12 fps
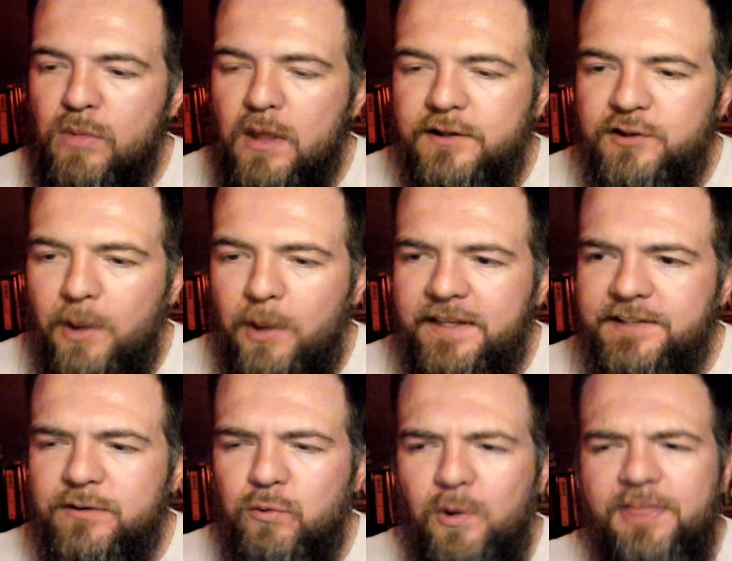So what
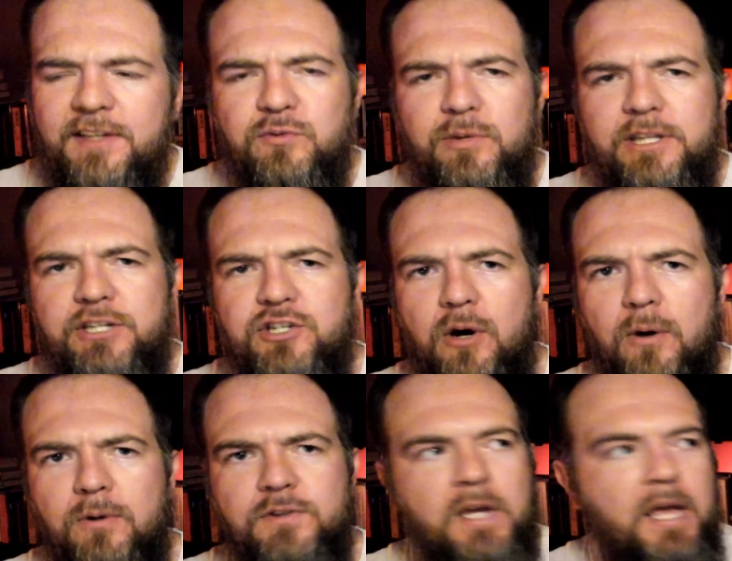this really
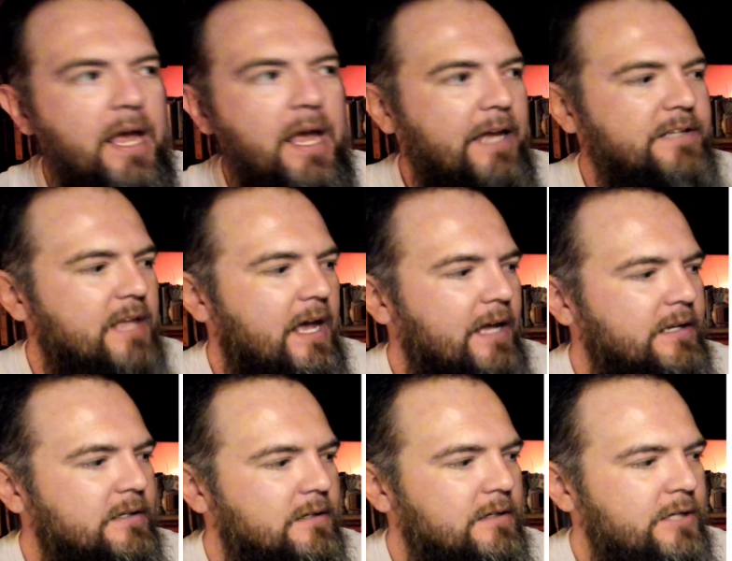shows is that,
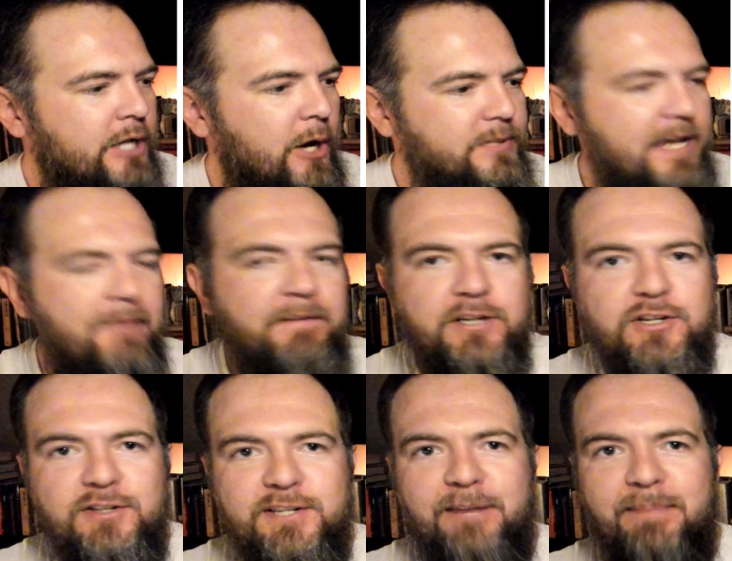
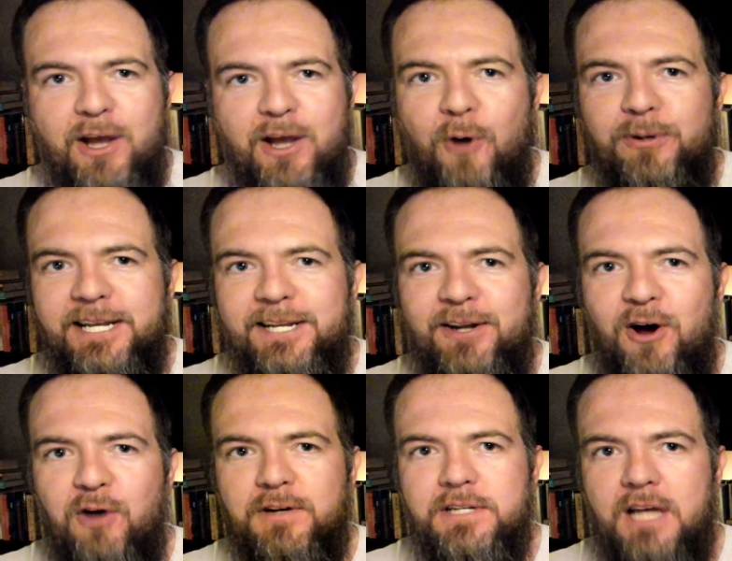definitions can be honed in
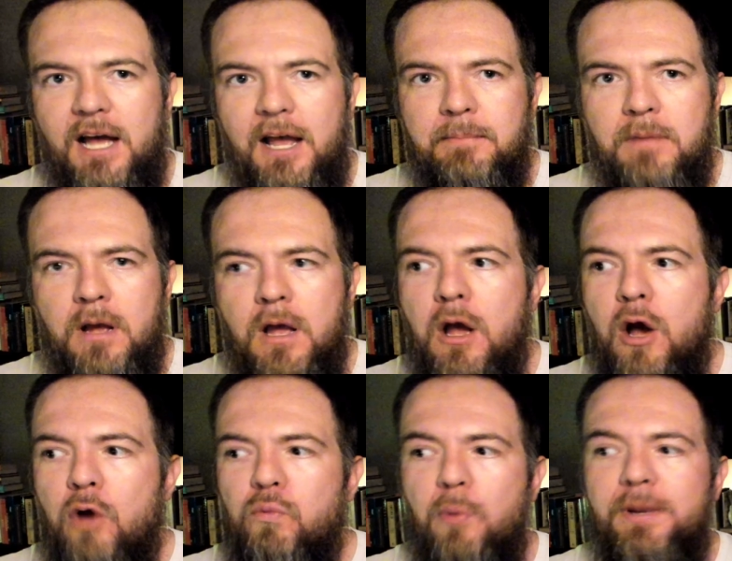over time.
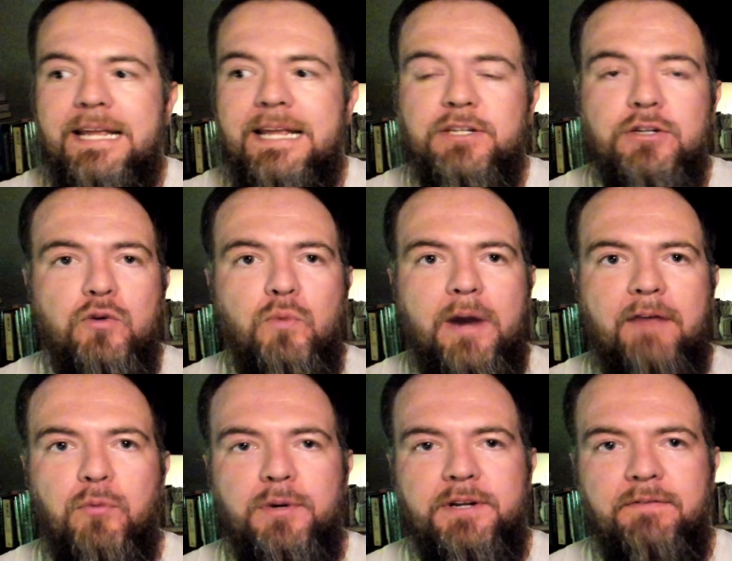What we need to do whenever
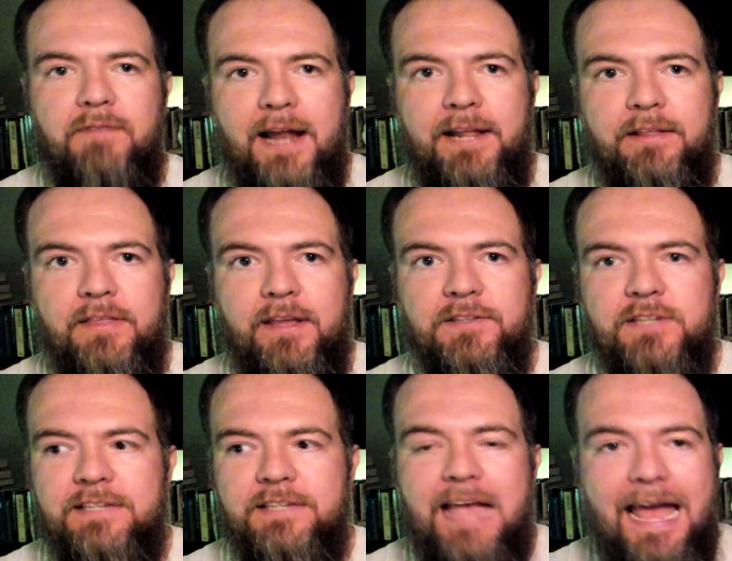we're defining things
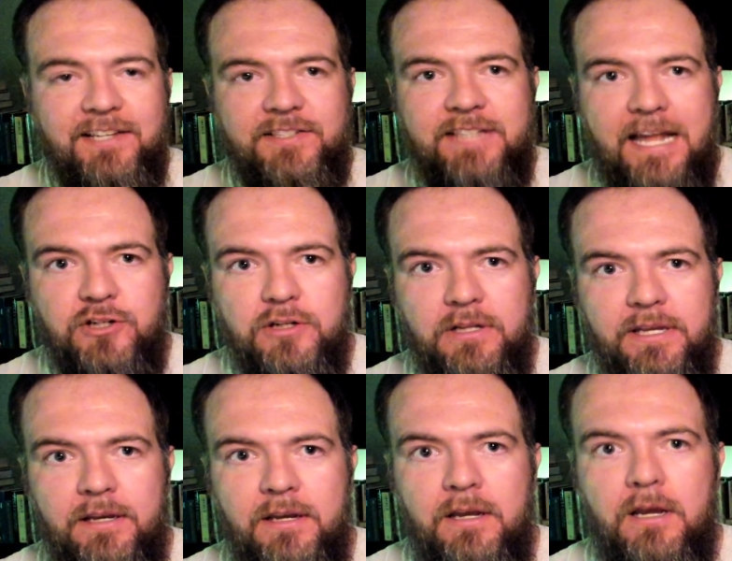is
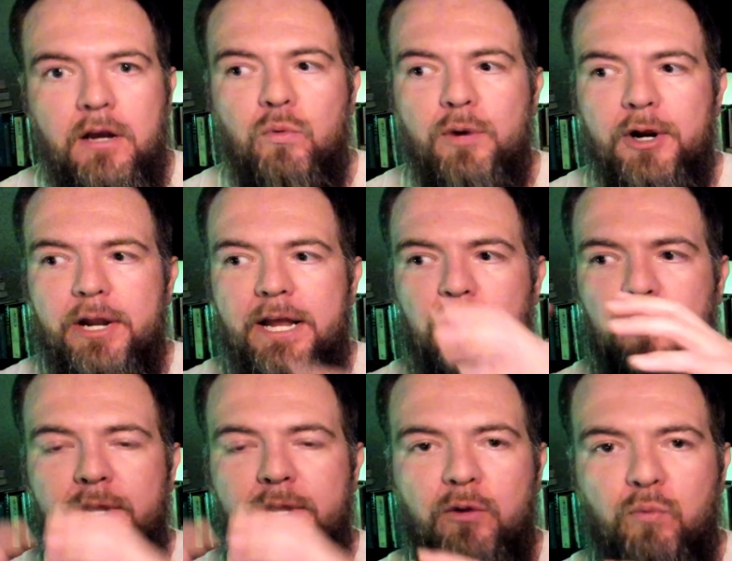extensionally, we're
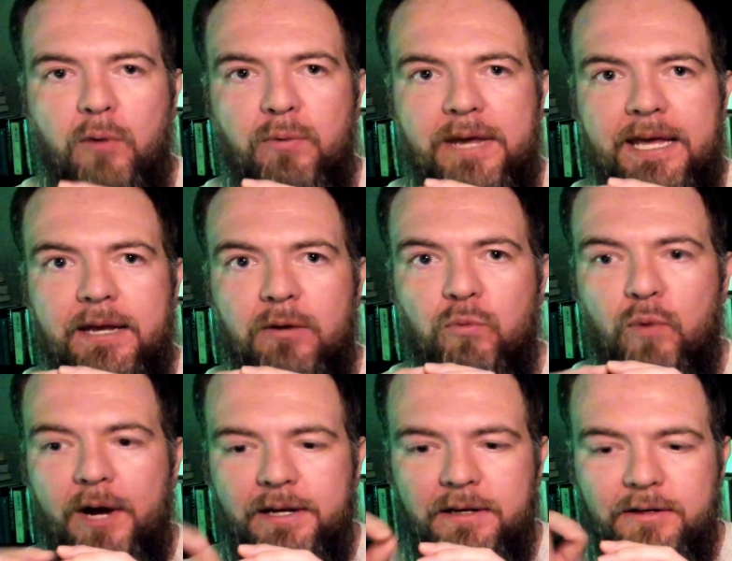including
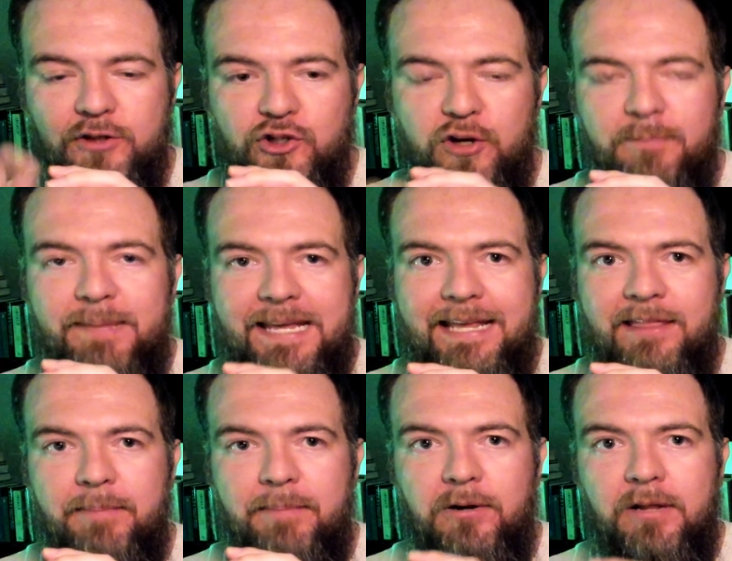what should be in the
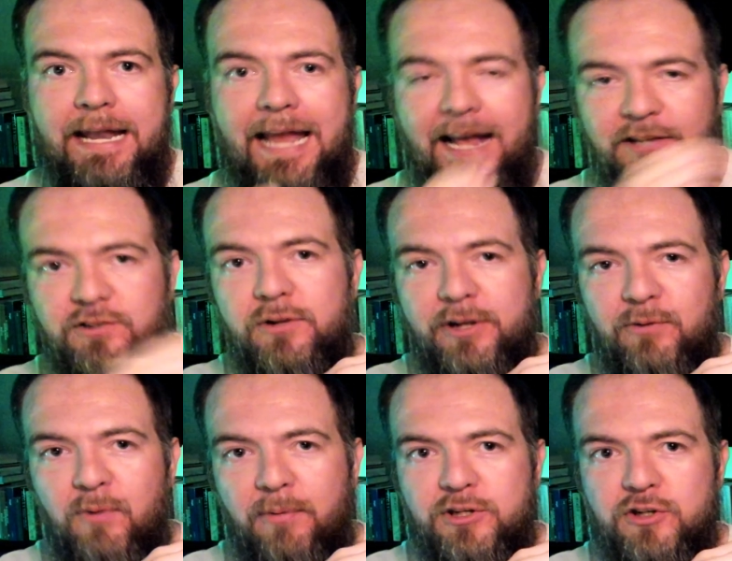middle and excluding
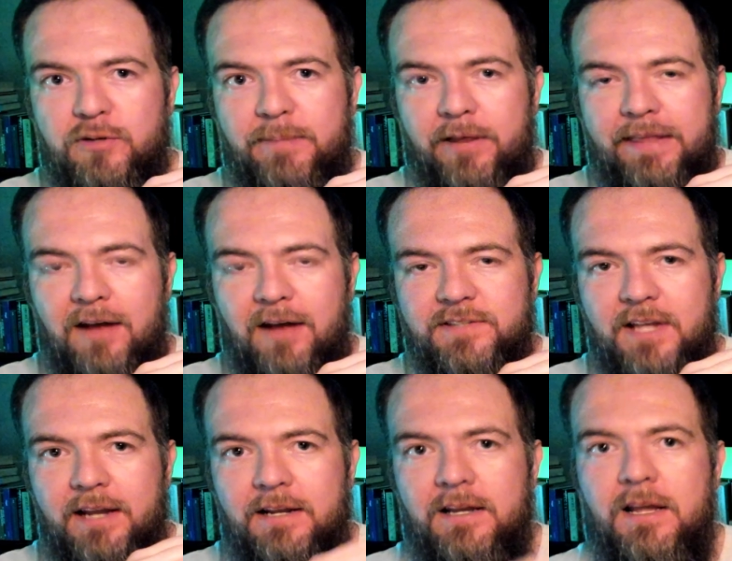what we should be on the
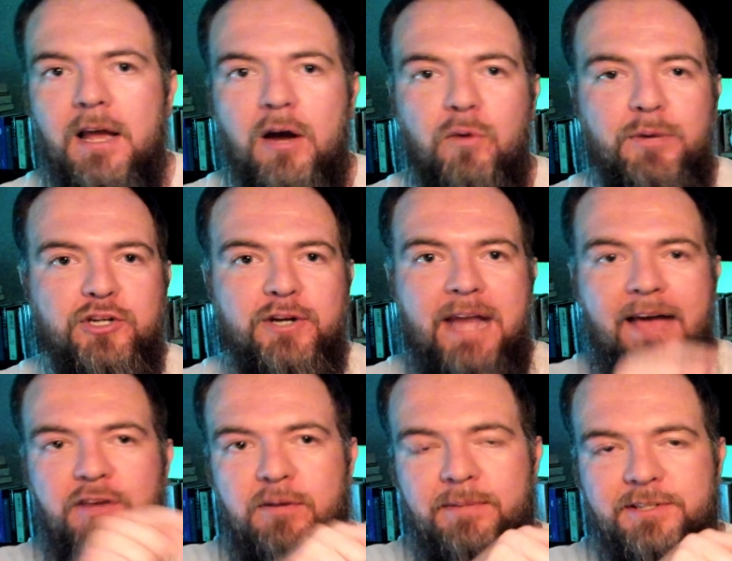outside. We shouldn't have
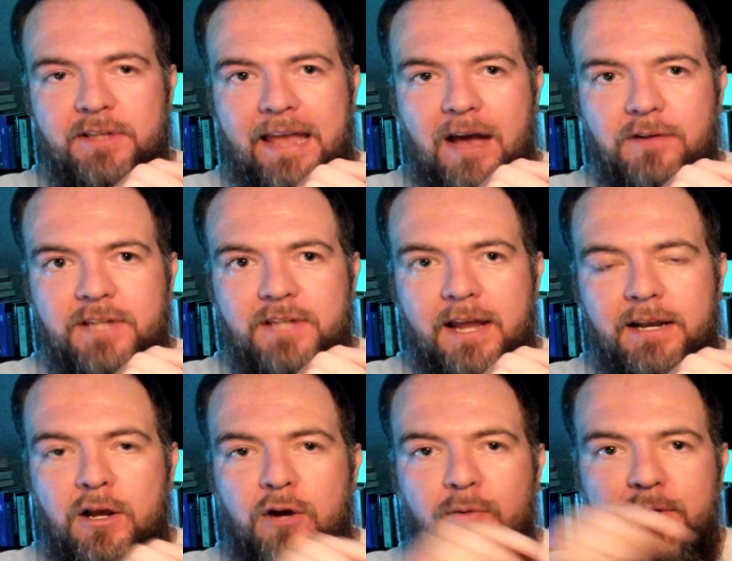humans on the outside.
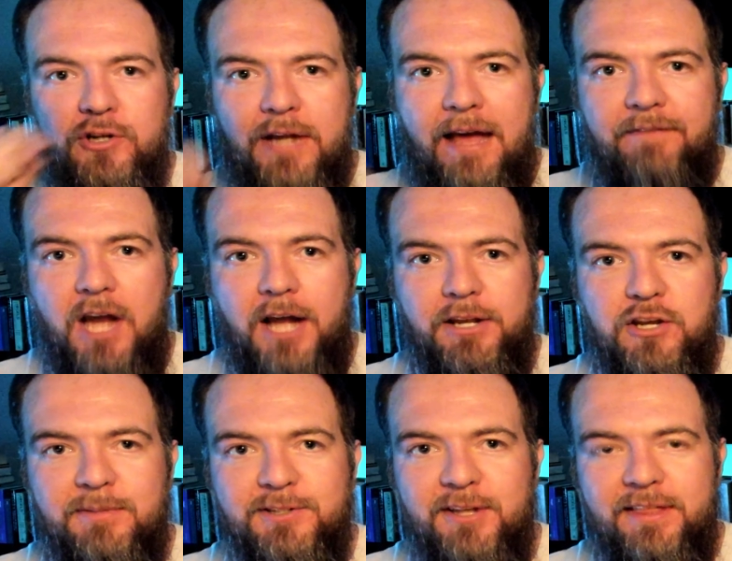We shouldn't have
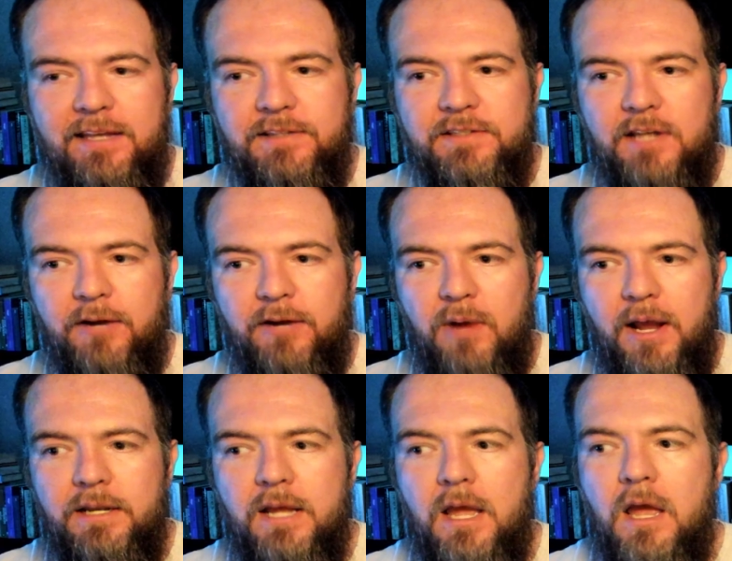non-humans on the inside, right?